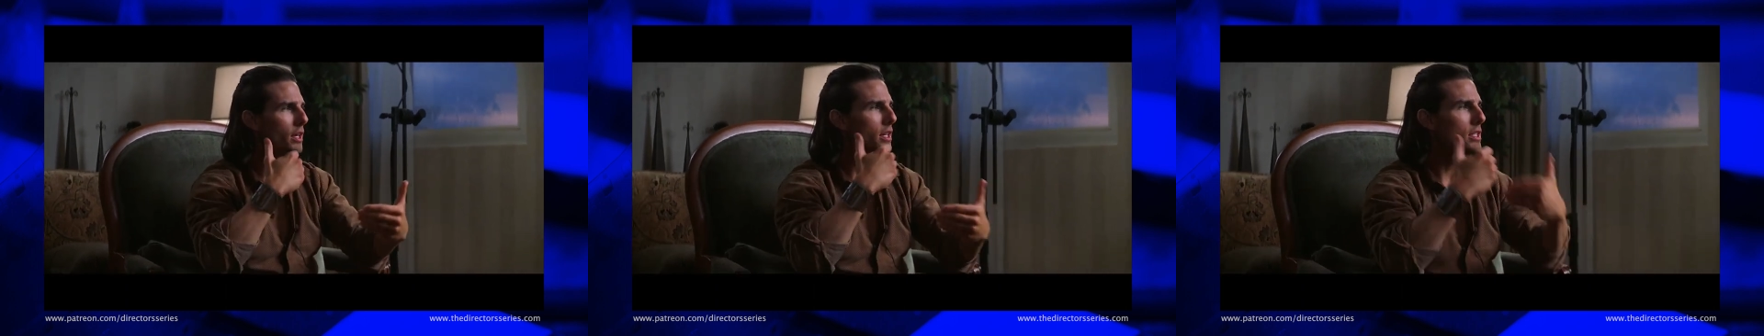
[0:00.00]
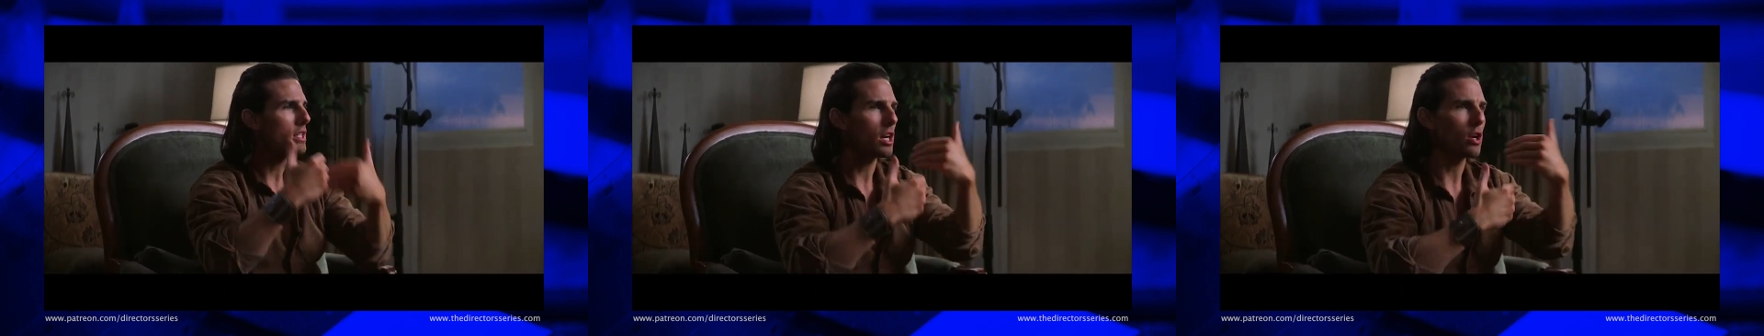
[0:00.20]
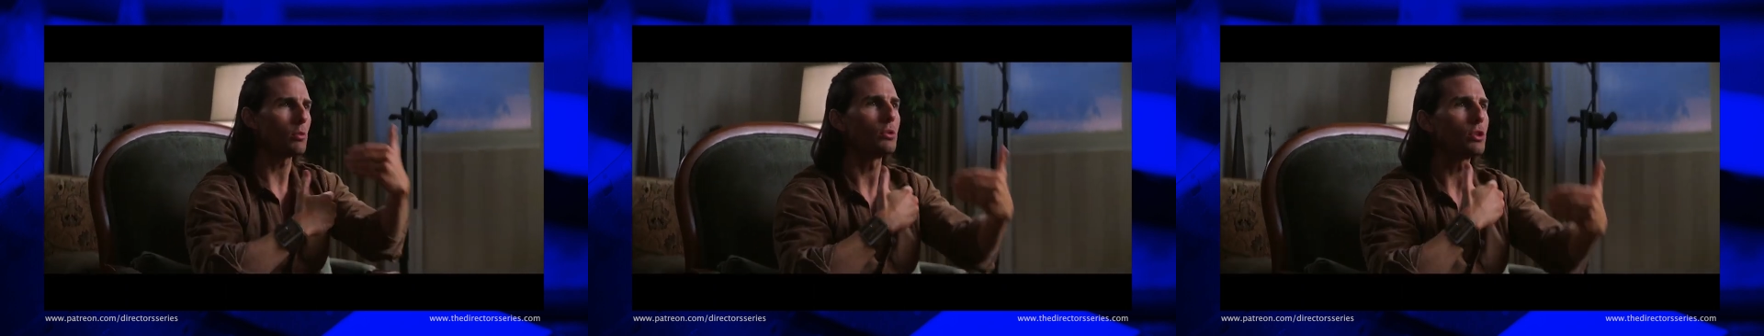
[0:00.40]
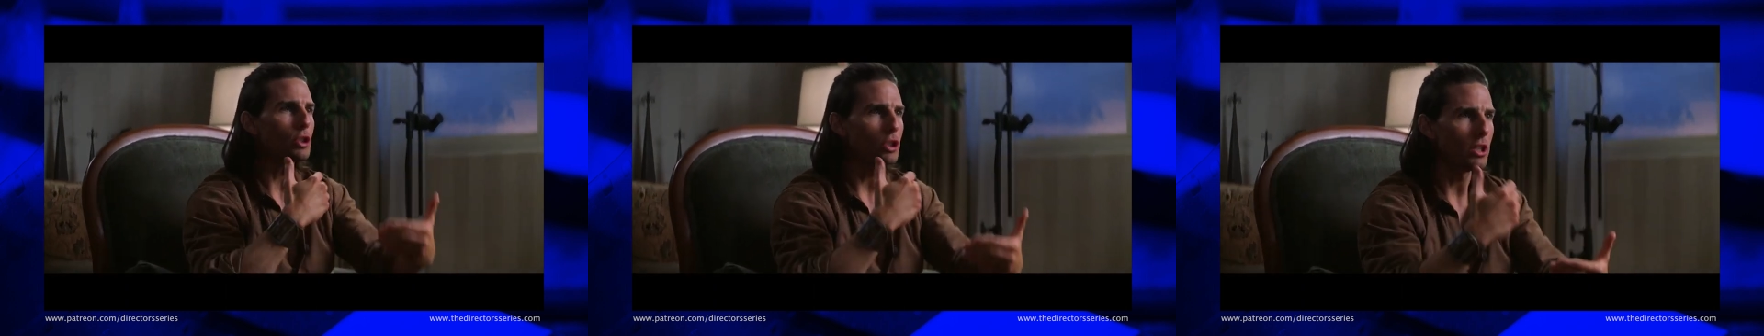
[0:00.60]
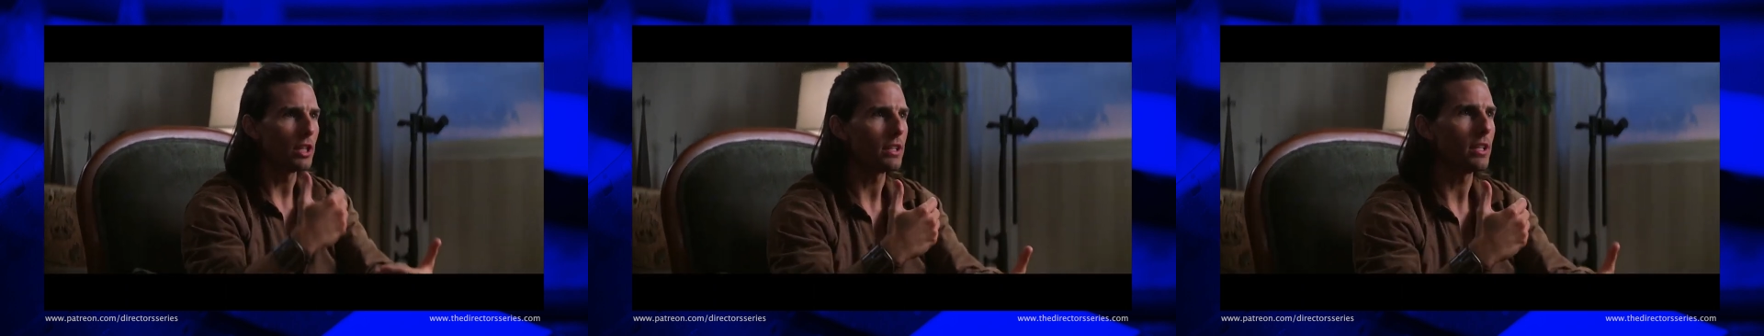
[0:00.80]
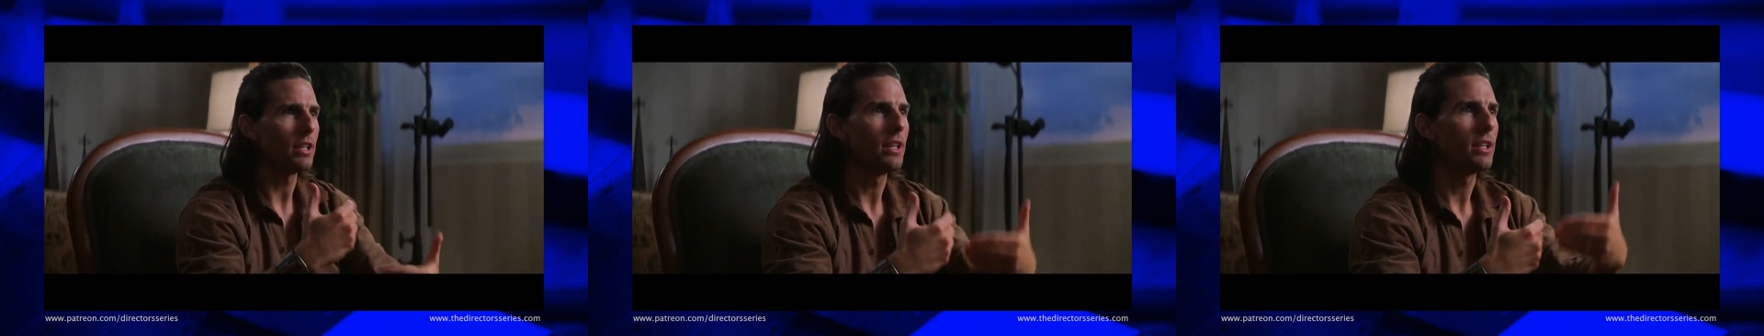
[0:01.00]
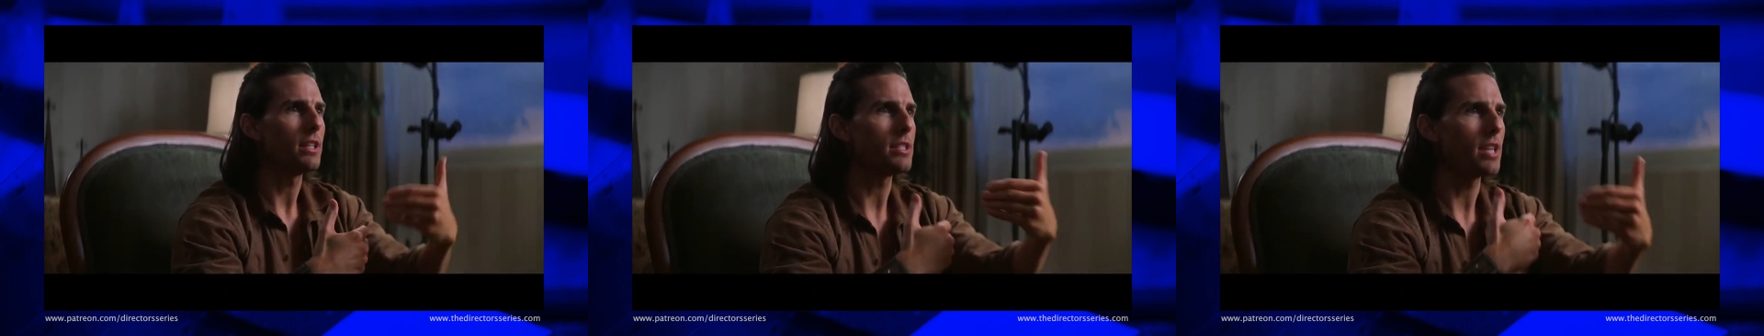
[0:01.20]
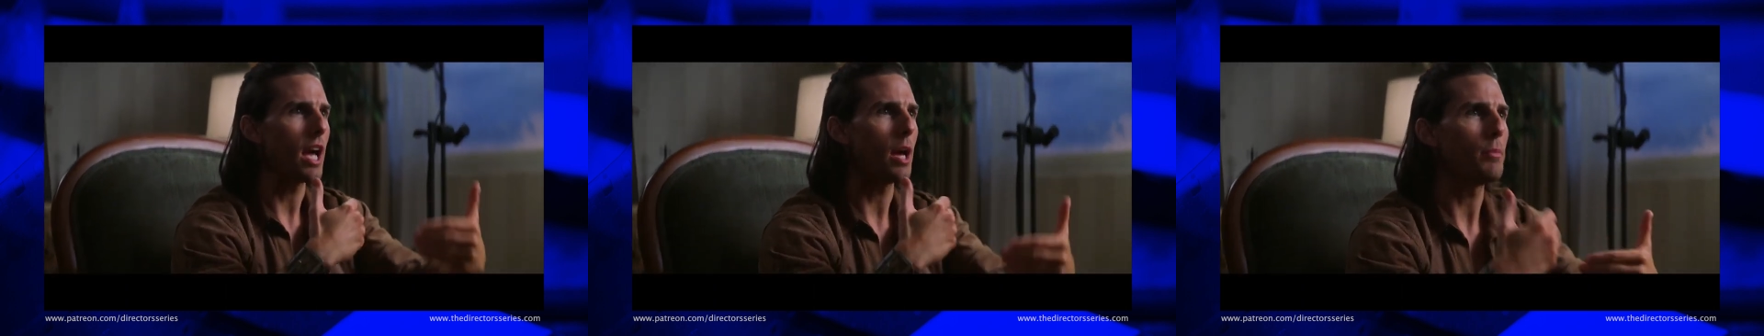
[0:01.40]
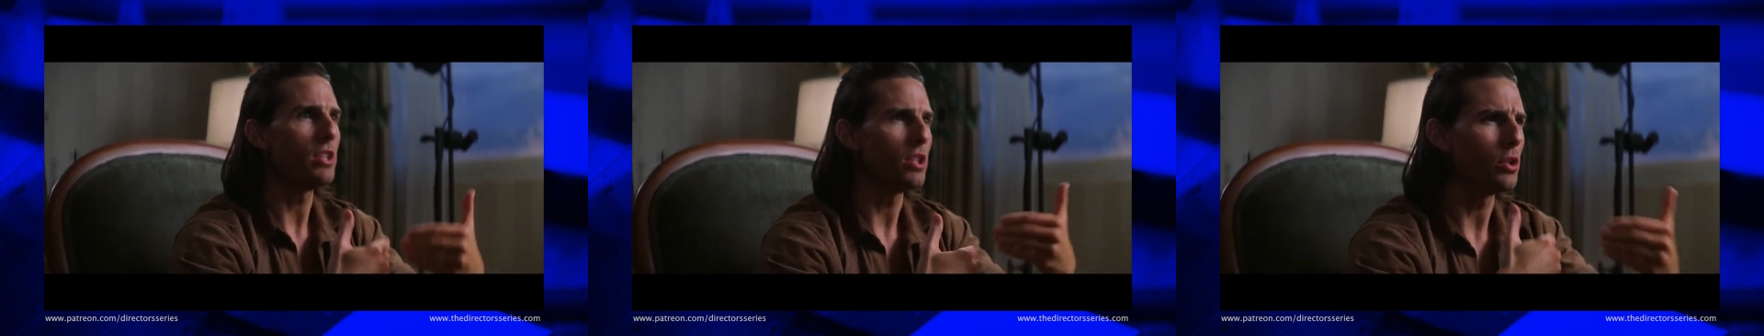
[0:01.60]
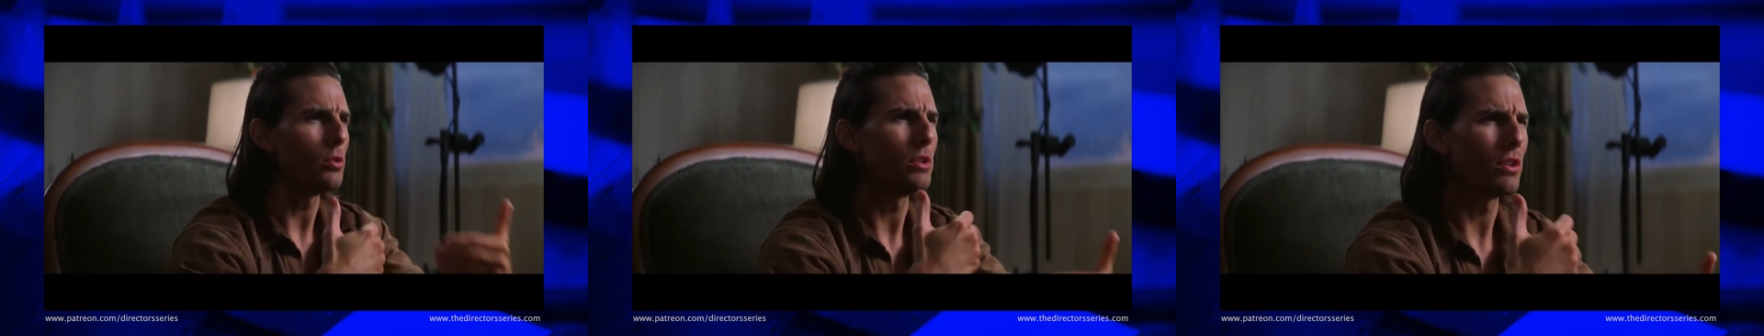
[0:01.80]
out for him in keeping track of all these
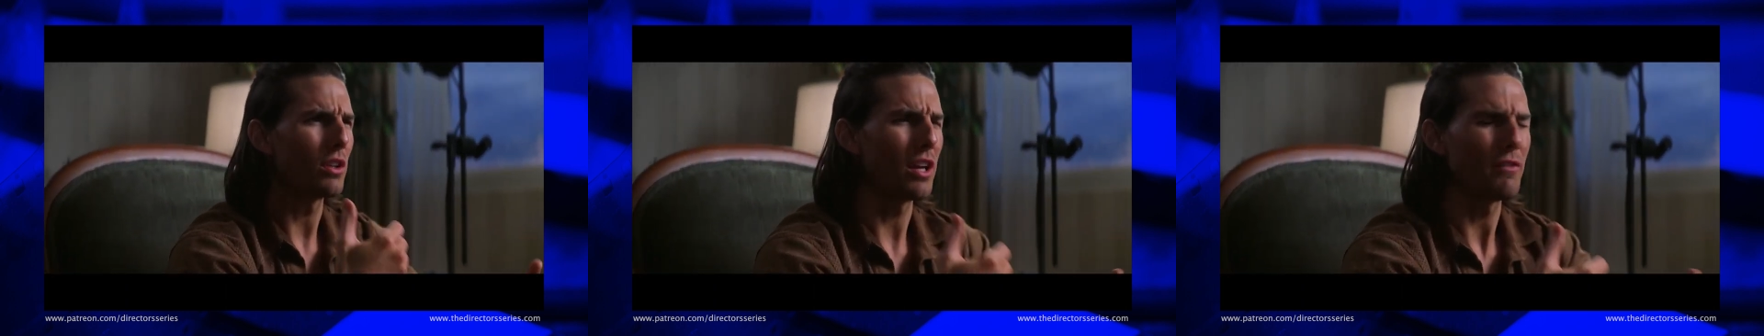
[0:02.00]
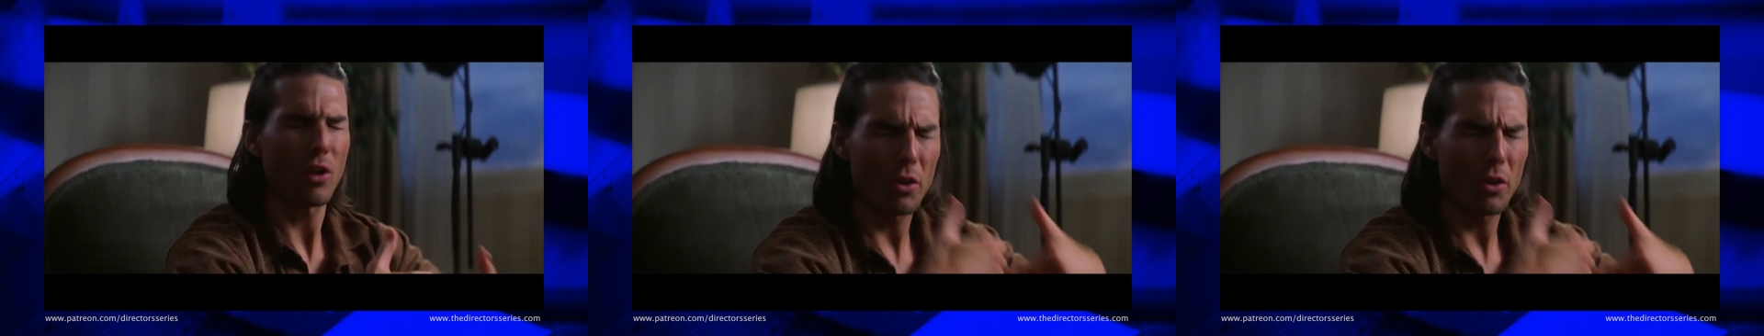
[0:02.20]
disparate